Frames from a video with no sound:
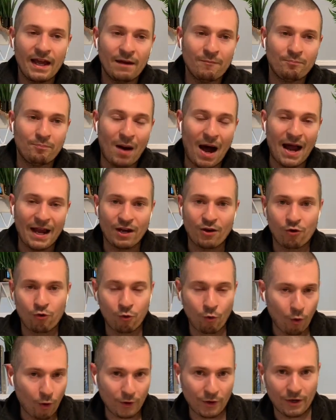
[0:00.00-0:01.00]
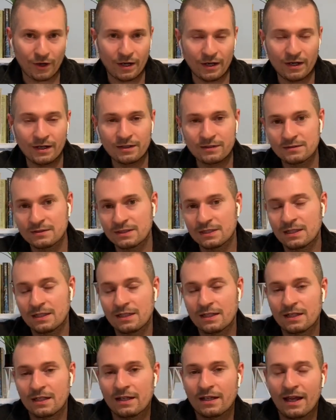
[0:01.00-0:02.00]
by quarter,
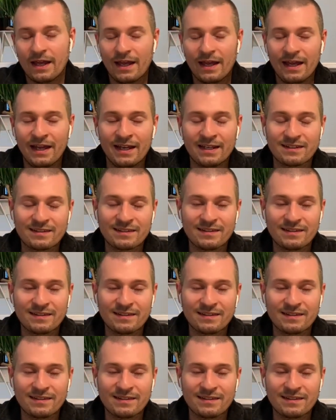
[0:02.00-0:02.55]
it's